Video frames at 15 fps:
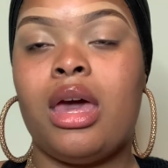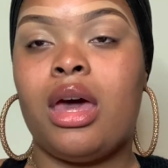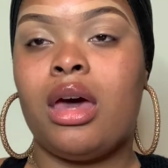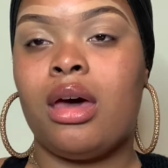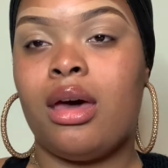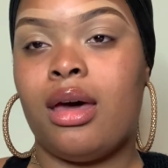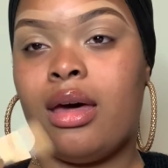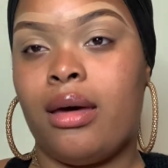
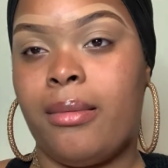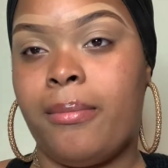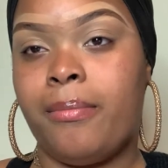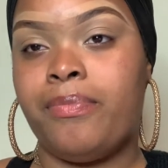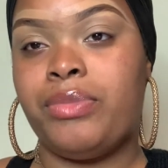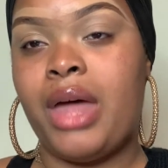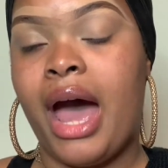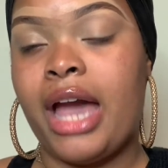
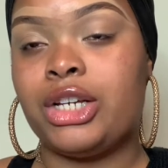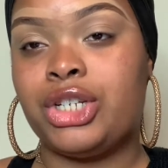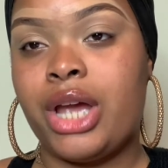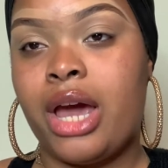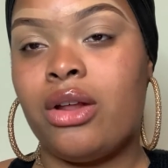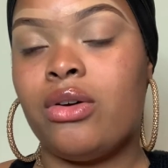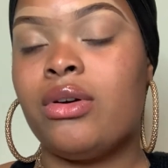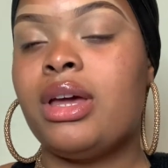
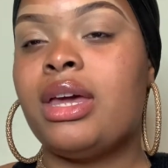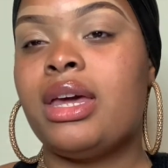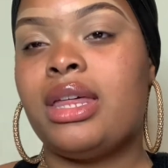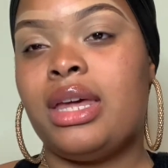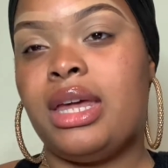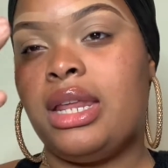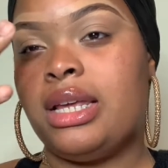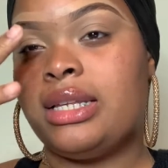eyeshadow,
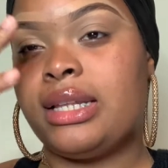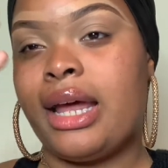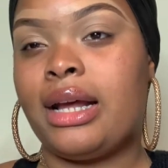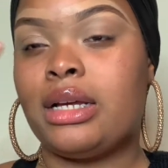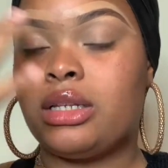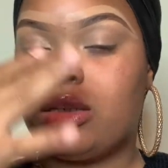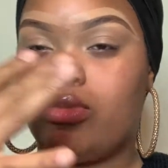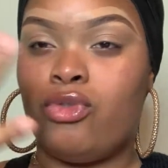it is like
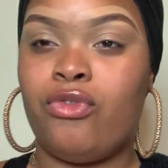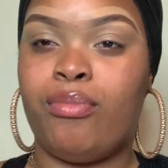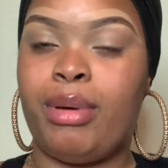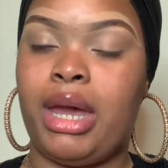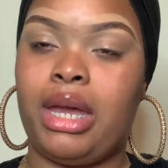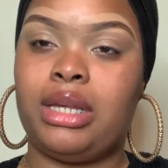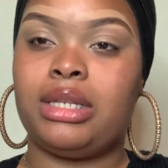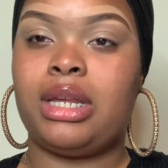a smooth
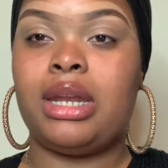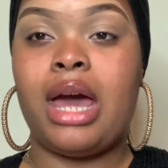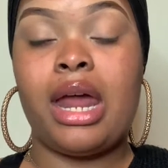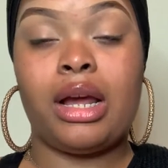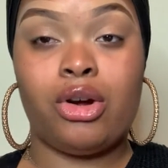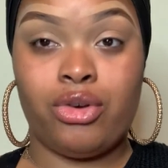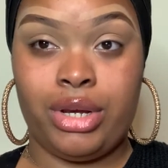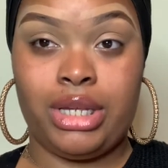base and not a
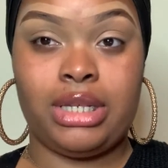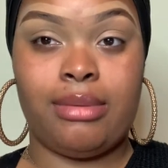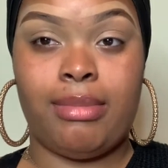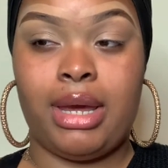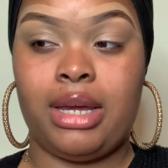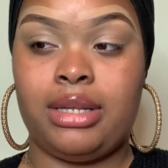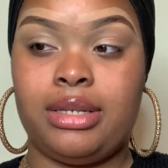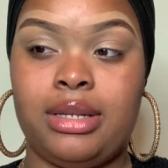creasing
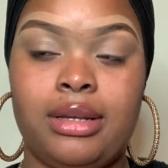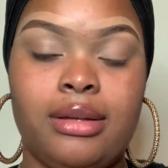base.